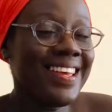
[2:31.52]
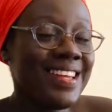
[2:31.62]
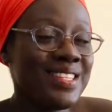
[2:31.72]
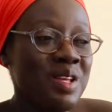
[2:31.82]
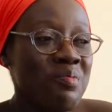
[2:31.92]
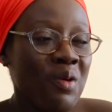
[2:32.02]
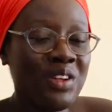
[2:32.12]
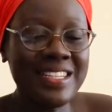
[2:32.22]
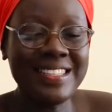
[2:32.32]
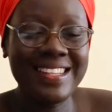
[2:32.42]
It is
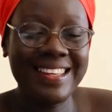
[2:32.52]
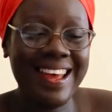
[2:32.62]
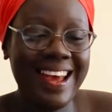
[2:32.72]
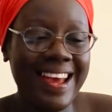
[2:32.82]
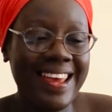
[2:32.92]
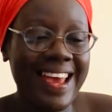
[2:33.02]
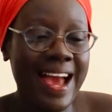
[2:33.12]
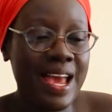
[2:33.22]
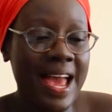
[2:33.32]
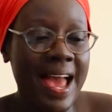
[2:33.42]
important that
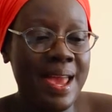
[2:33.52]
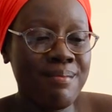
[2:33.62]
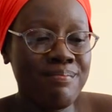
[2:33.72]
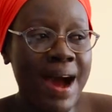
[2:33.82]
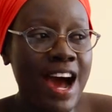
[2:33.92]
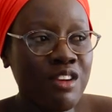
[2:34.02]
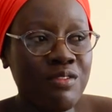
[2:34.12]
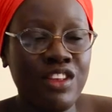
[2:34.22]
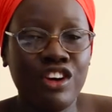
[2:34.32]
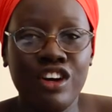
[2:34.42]
I am part
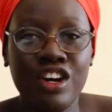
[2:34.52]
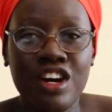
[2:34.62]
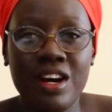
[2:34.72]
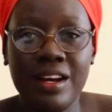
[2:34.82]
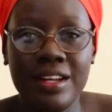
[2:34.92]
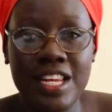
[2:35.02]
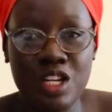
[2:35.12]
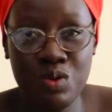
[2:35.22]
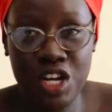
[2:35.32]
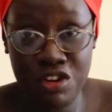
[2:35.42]
of the
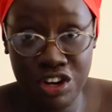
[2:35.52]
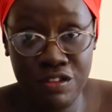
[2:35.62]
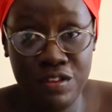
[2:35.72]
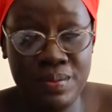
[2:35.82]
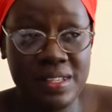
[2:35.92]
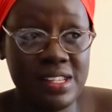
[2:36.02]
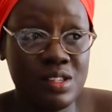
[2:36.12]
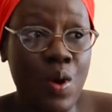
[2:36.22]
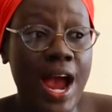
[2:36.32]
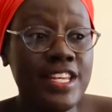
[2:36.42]
day-to-day running of the business,
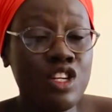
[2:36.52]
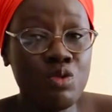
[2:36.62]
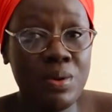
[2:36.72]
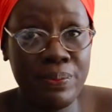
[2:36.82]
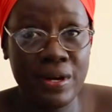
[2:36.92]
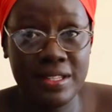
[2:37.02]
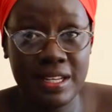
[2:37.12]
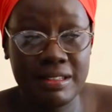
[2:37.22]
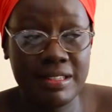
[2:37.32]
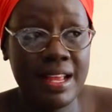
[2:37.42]
so I need to be
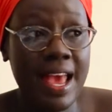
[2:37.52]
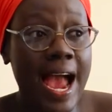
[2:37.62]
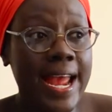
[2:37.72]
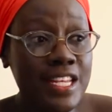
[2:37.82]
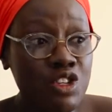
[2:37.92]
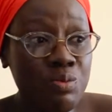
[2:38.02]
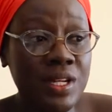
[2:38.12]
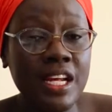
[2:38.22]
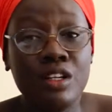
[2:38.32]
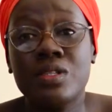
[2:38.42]
present. I need to be
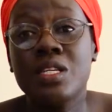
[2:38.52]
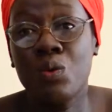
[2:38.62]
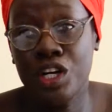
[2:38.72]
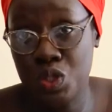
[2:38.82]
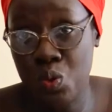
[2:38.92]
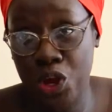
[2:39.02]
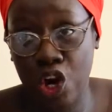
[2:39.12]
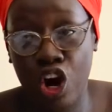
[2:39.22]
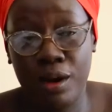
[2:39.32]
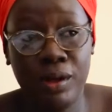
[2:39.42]
there to see what is going
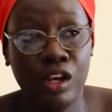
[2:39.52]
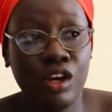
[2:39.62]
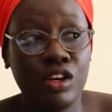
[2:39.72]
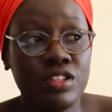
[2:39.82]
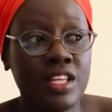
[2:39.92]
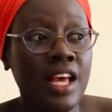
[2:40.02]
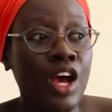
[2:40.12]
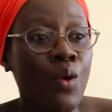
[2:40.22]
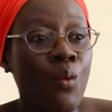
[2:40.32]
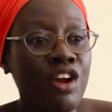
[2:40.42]
on because
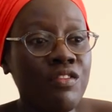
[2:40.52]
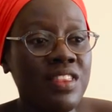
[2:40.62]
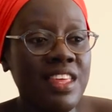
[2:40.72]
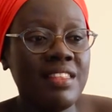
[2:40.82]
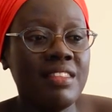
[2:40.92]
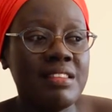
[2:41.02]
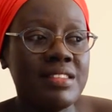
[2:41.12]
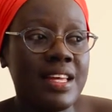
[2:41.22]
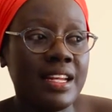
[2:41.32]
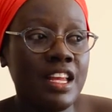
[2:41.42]
one of the
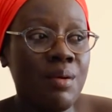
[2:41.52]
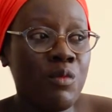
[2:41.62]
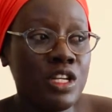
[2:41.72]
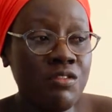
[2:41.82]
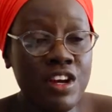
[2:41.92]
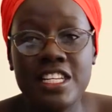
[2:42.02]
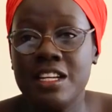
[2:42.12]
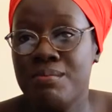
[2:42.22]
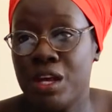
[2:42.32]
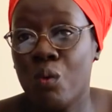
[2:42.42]
things that
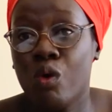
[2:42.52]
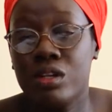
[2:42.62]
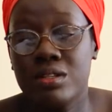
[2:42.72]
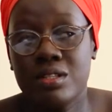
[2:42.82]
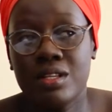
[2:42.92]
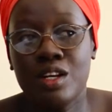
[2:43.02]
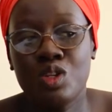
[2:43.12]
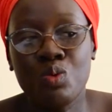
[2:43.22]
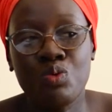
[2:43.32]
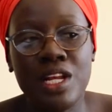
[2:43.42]
motivated me was
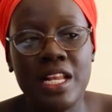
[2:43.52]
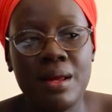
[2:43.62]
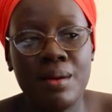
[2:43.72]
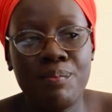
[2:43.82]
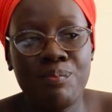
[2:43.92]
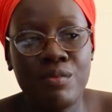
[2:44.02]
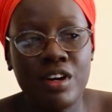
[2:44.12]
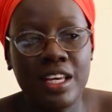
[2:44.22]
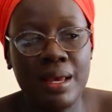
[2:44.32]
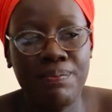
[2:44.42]
to really
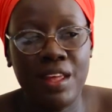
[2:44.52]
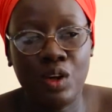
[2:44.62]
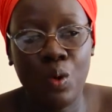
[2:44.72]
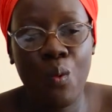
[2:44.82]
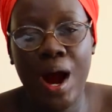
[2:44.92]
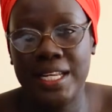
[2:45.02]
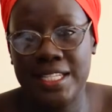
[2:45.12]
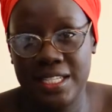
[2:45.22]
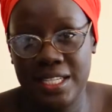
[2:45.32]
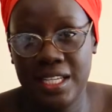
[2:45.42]
keep that
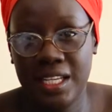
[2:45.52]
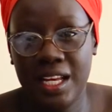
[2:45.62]
quality